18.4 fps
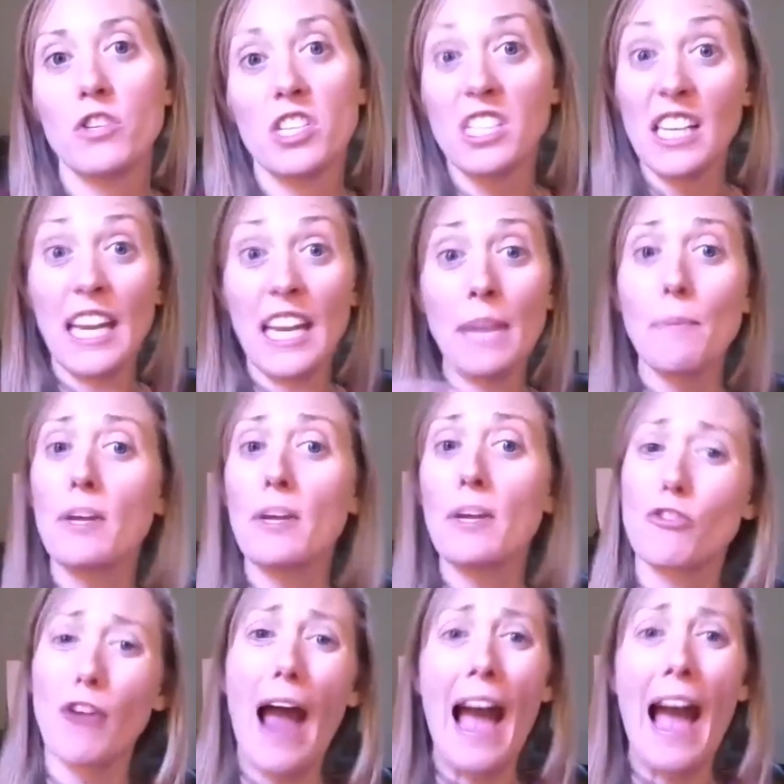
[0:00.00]
just keeping
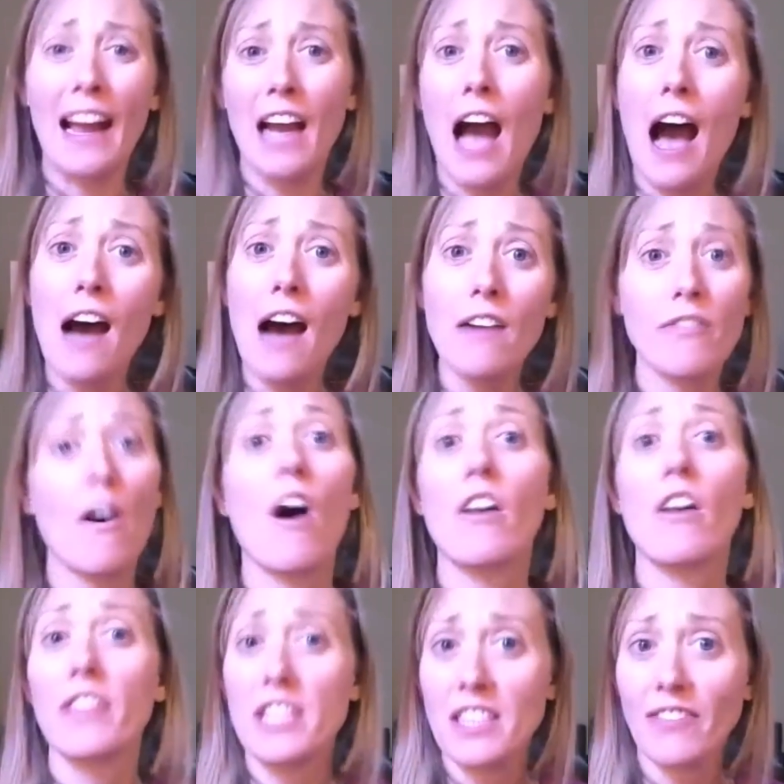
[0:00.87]
track of
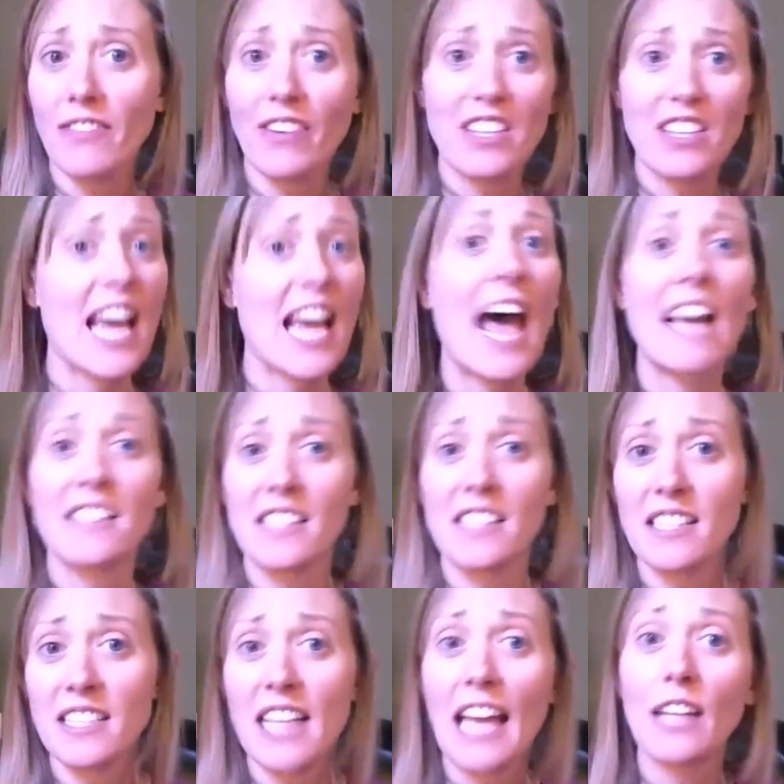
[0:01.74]
all the different
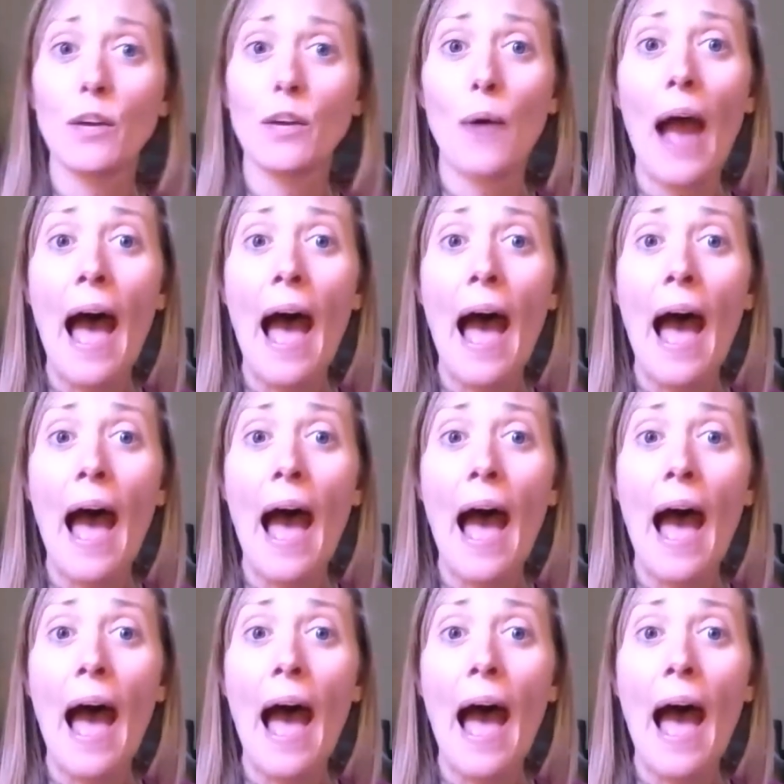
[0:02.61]
tasks that you